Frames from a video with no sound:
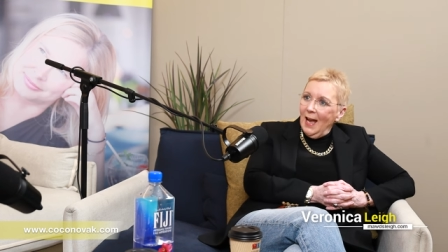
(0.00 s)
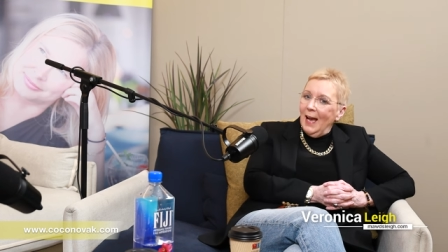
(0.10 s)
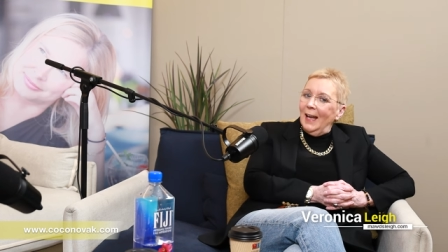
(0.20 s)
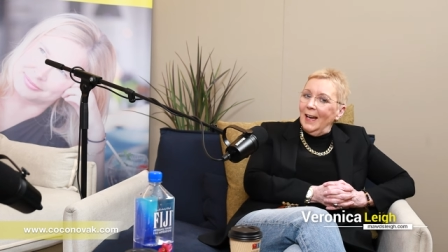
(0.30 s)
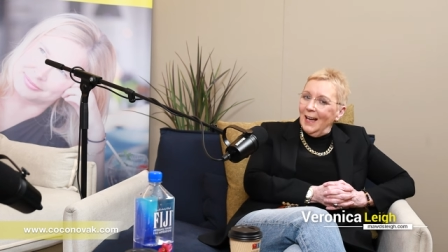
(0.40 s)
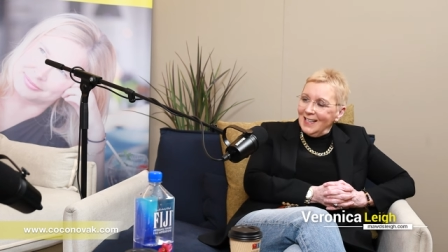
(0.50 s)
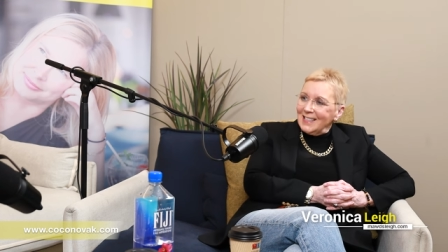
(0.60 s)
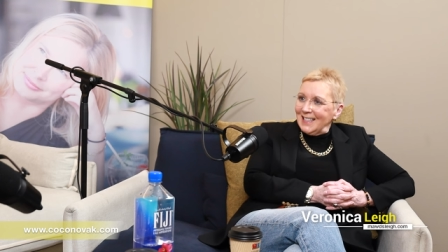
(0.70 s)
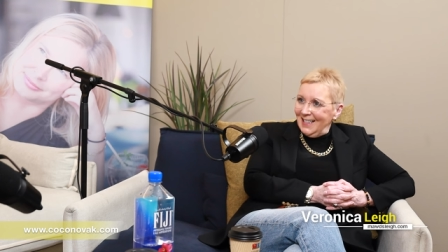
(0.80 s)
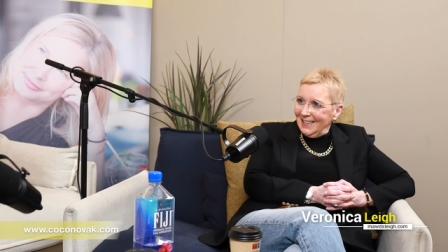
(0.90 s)
and I
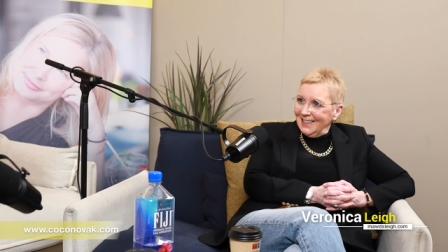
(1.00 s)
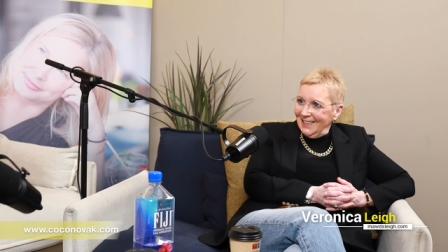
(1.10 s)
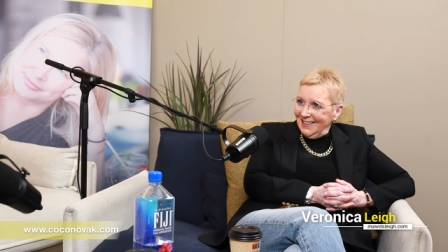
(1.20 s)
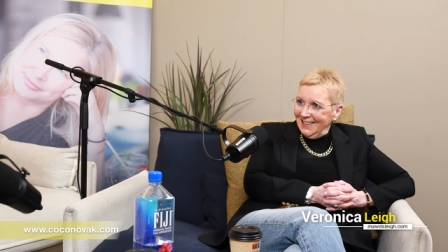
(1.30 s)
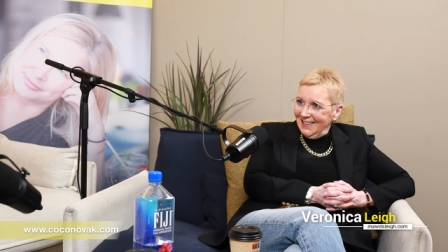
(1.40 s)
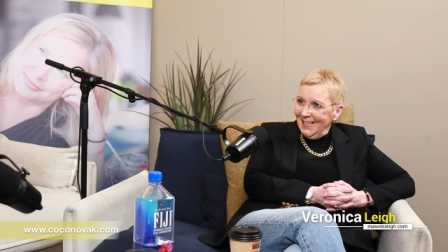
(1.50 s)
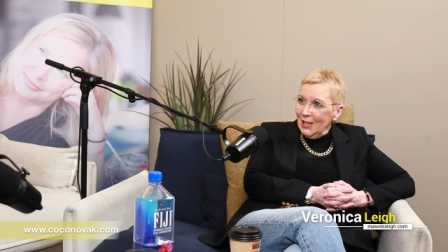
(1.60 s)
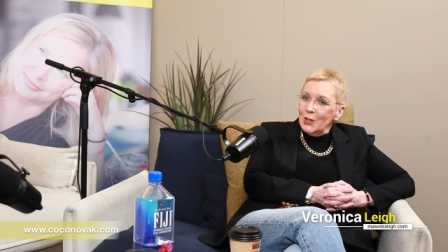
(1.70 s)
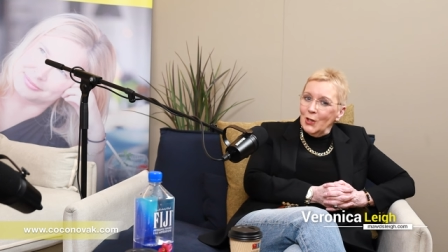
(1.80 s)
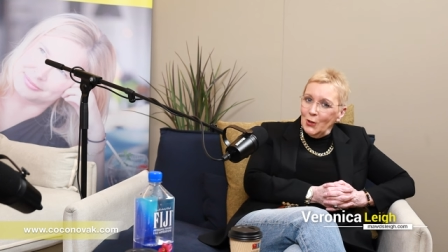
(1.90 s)
started
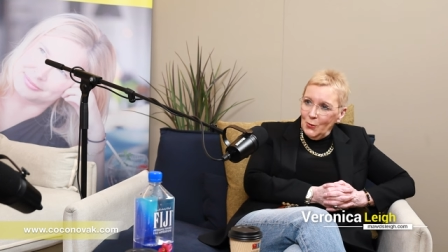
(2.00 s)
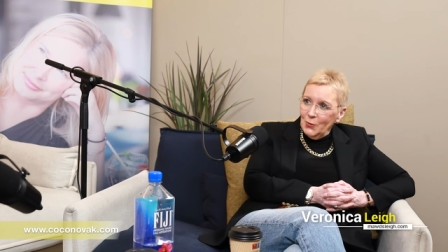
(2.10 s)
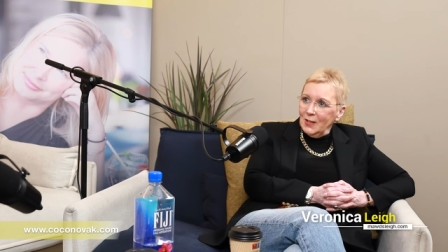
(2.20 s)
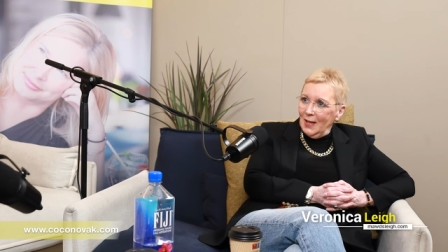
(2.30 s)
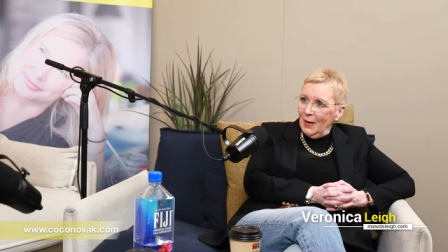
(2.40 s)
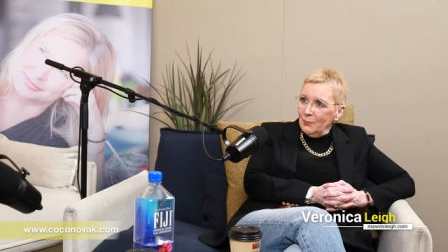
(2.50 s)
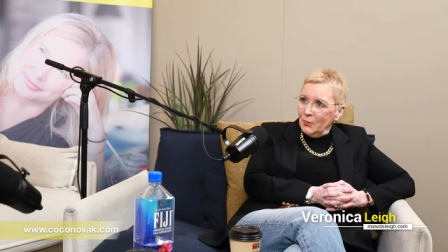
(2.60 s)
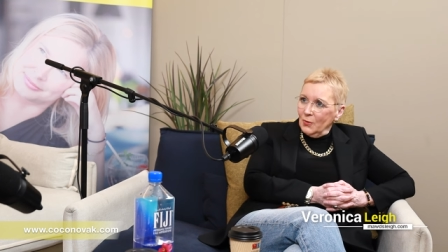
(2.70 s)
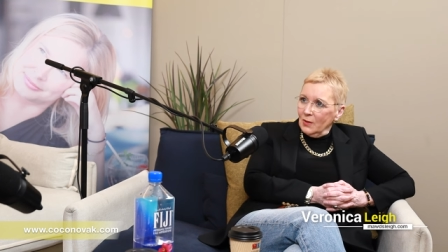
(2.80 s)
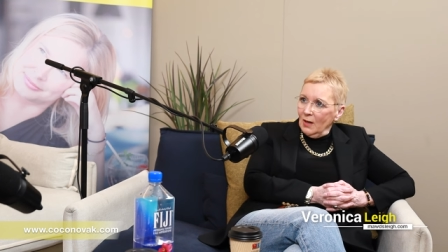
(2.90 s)
to use that
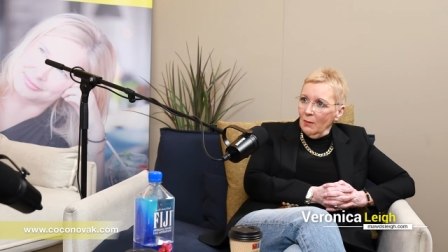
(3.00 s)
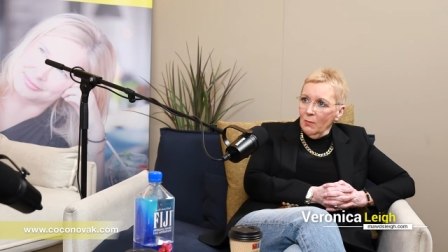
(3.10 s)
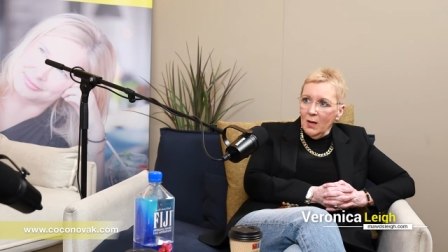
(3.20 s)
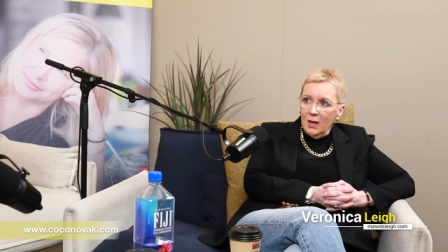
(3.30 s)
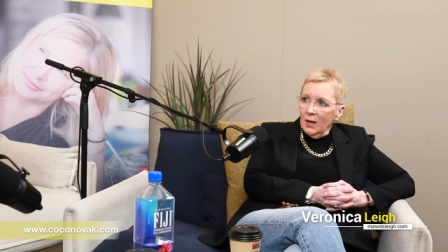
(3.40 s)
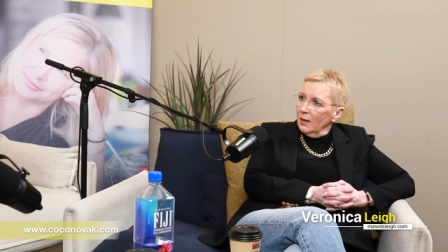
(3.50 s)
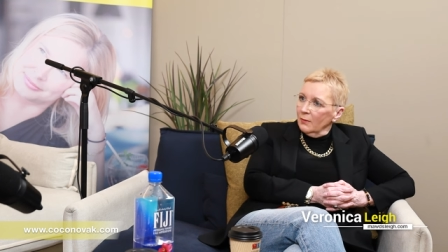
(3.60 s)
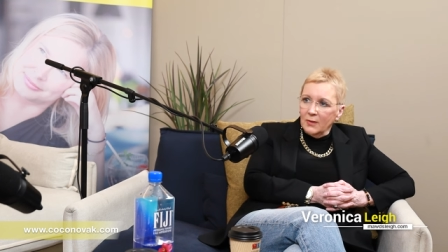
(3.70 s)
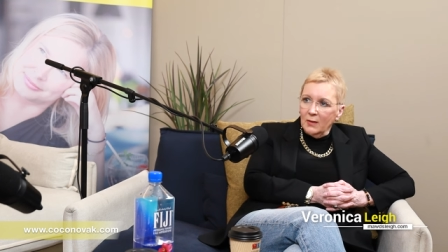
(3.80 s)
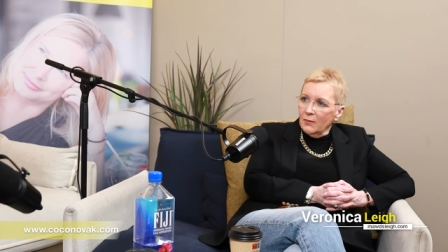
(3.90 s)
program, and I've
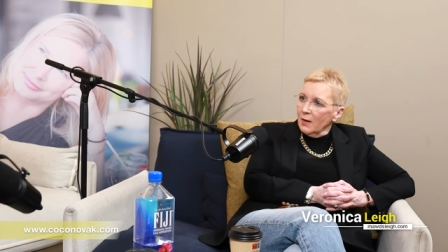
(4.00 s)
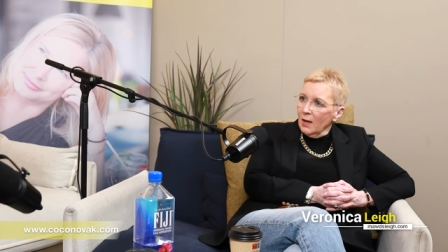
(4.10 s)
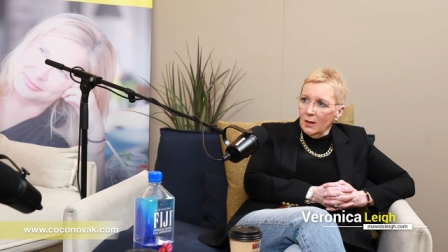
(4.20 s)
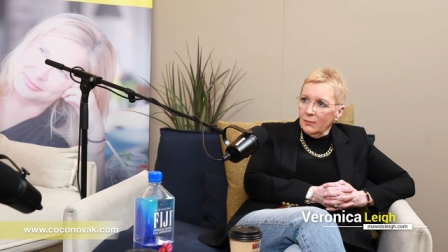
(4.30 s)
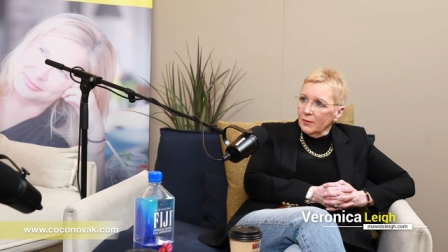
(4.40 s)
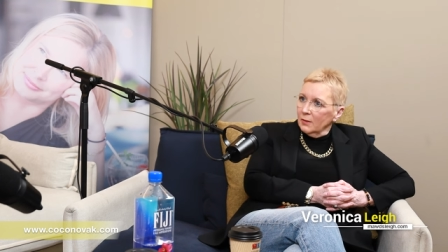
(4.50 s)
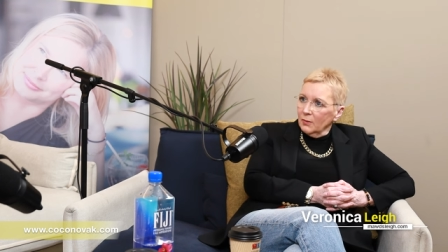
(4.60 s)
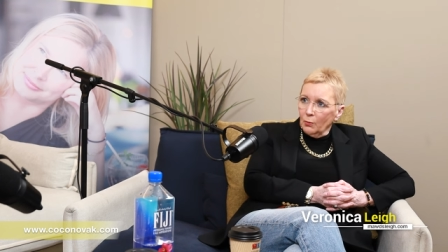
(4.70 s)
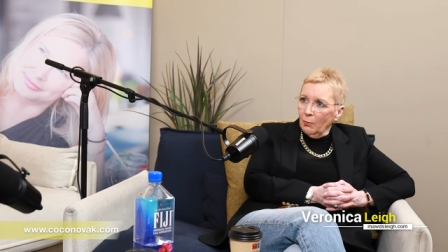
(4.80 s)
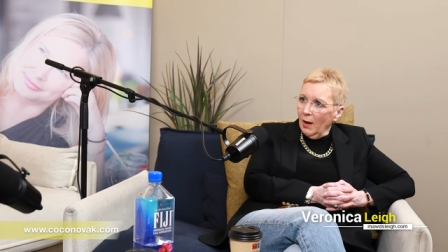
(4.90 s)
never ever
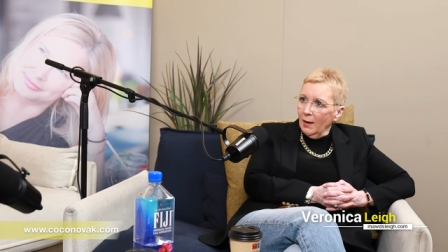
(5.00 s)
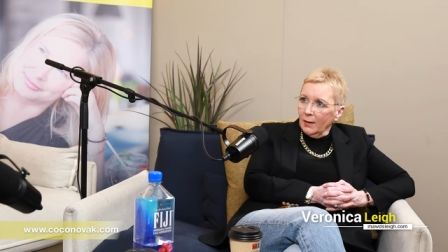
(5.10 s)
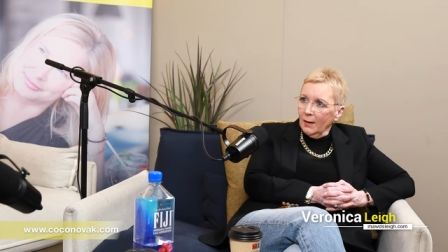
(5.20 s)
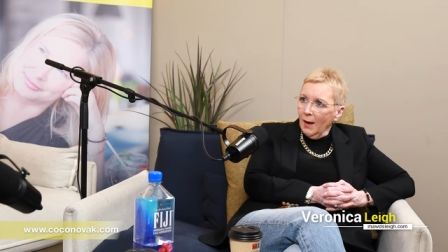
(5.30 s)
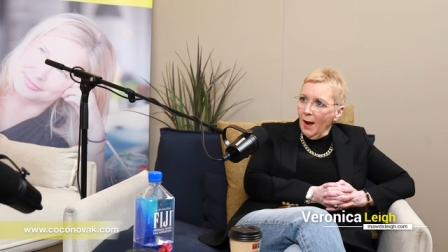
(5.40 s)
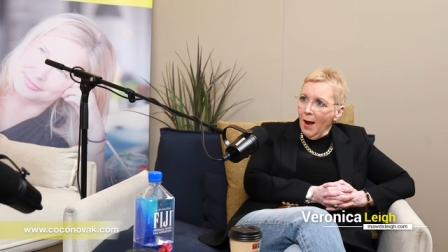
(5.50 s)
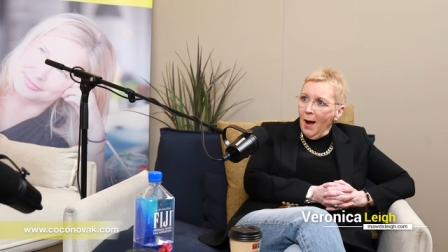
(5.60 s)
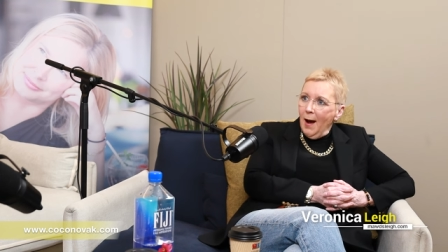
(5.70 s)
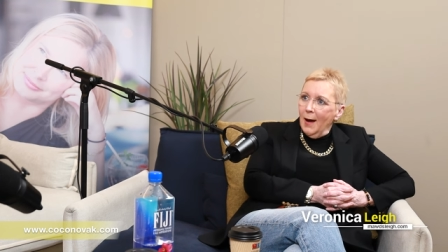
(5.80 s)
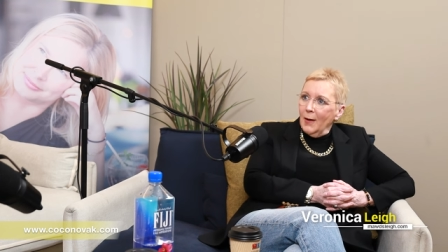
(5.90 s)
looked back.
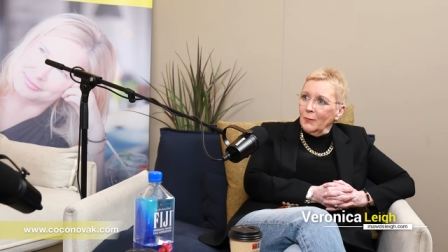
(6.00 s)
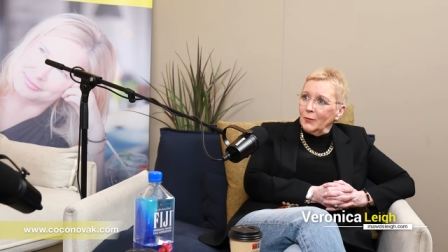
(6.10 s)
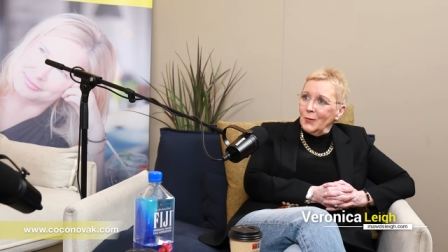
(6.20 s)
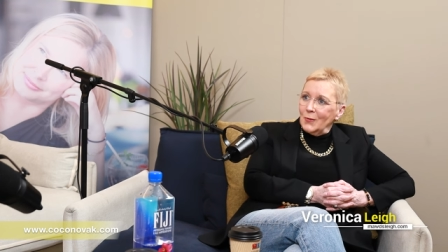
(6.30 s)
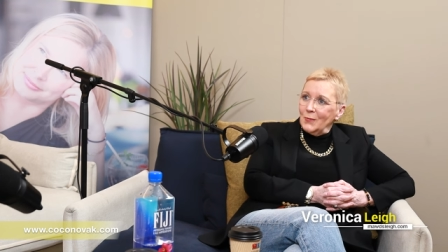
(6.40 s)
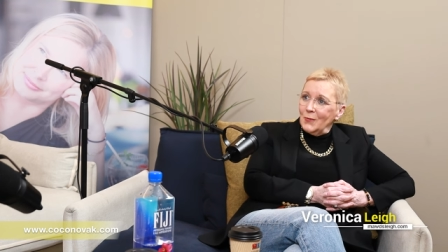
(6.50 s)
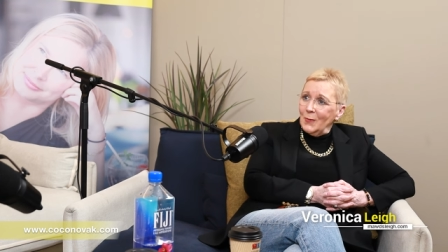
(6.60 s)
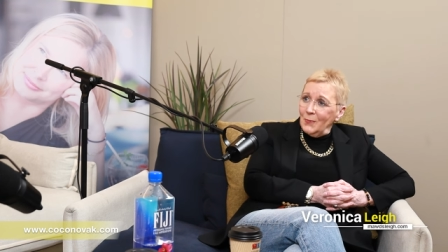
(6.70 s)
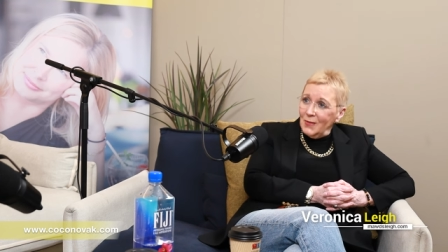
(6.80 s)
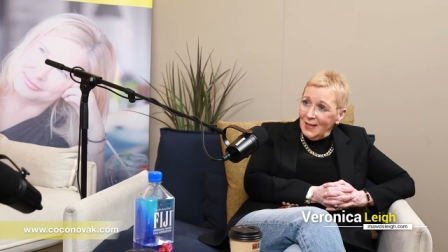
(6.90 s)
Wow. And I've gone
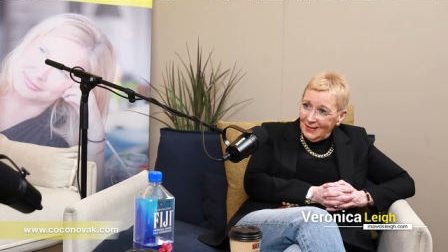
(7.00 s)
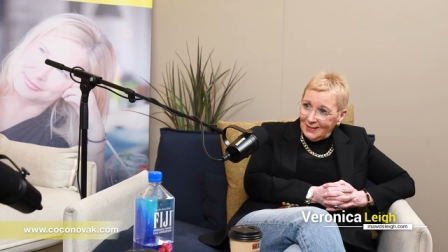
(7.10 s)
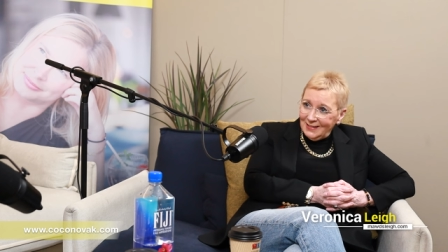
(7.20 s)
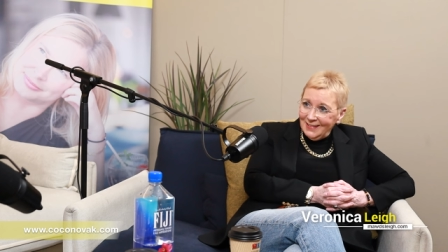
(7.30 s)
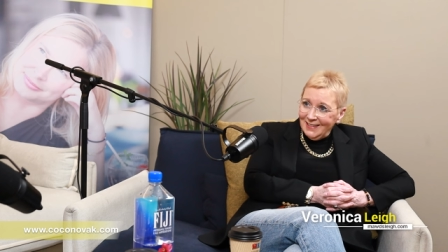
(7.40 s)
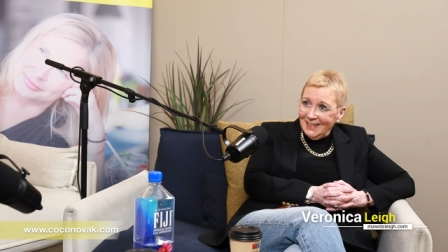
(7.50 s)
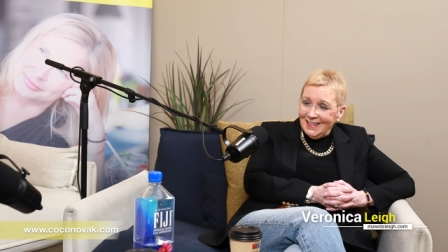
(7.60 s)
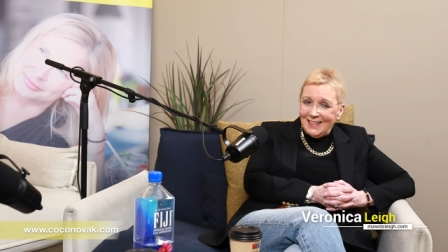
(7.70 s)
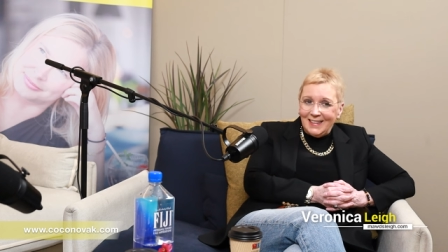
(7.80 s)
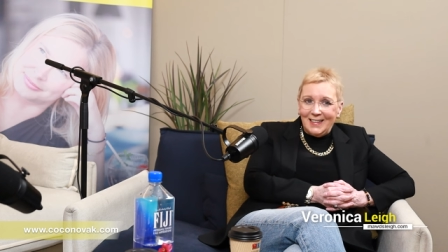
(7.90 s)
from there
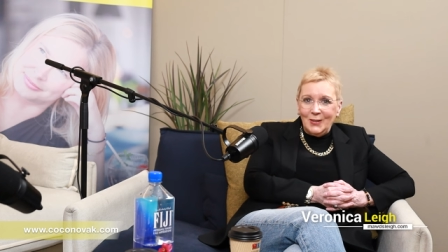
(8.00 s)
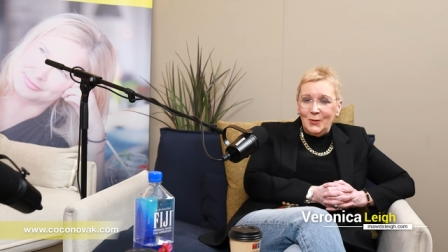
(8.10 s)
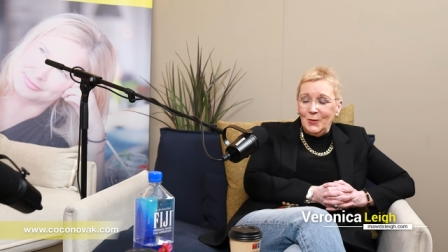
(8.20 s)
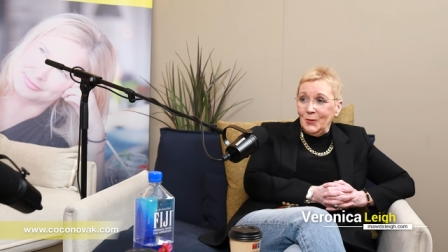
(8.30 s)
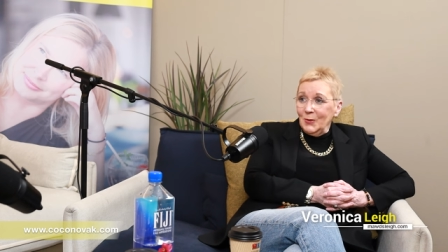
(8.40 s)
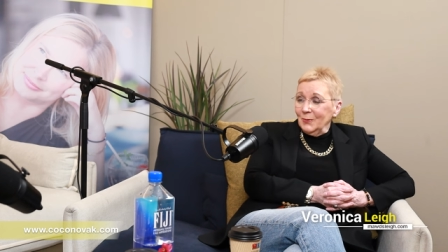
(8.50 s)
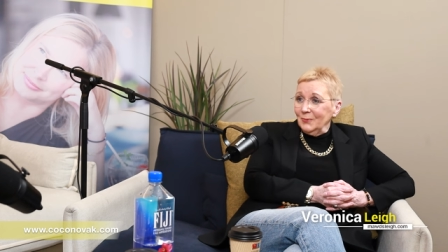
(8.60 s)
to do